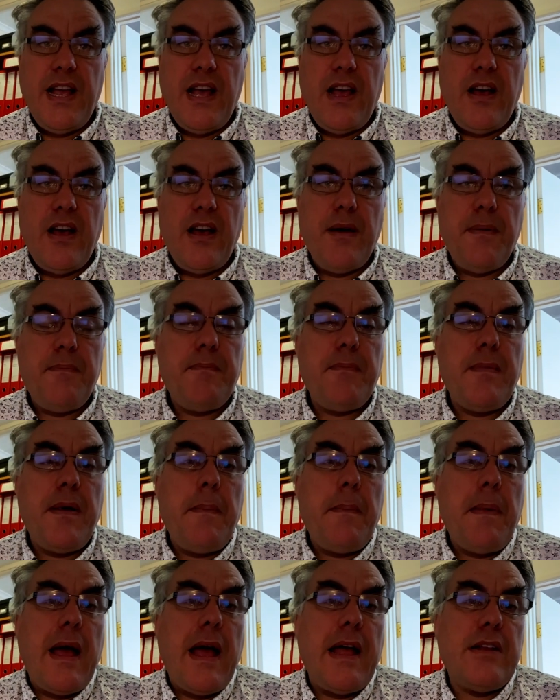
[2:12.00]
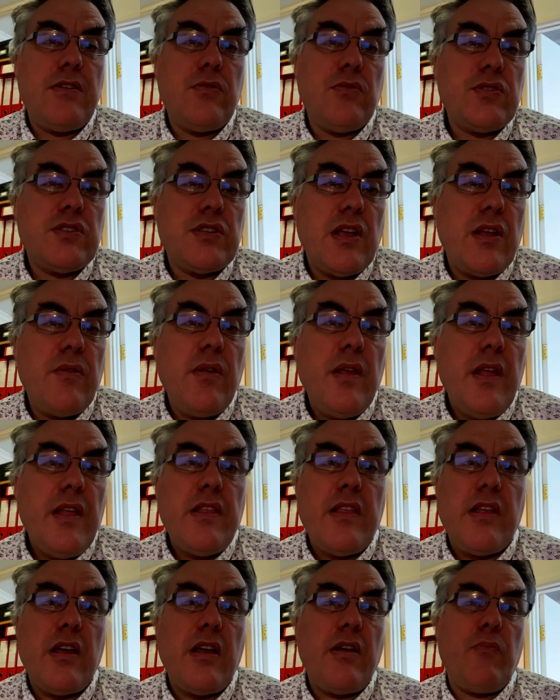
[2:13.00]
and also
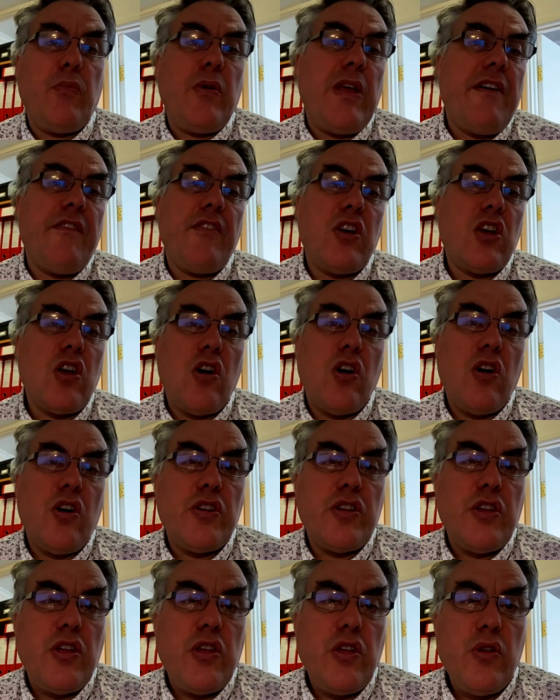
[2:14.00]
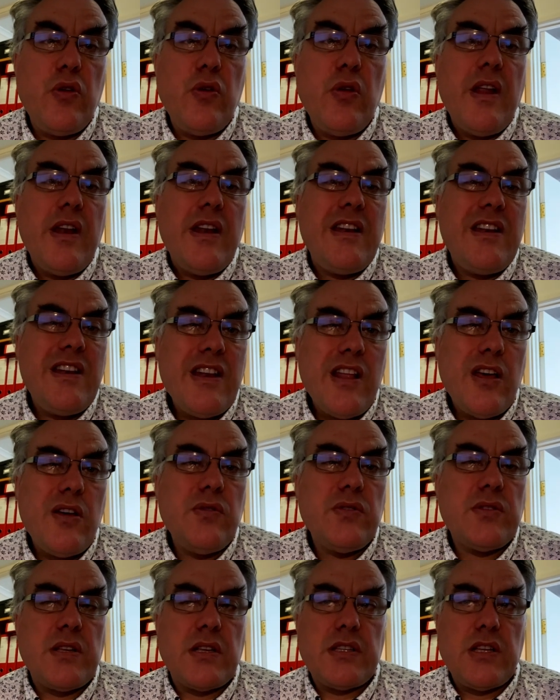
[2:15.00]
that we have a God who
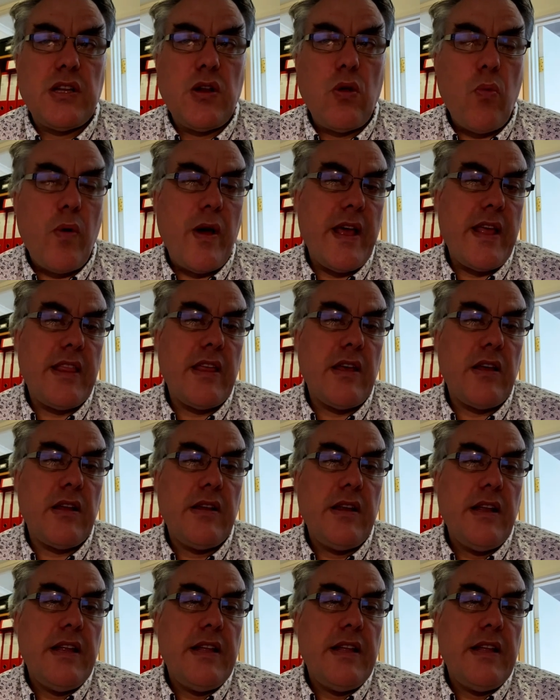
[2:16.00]
knows us in a way that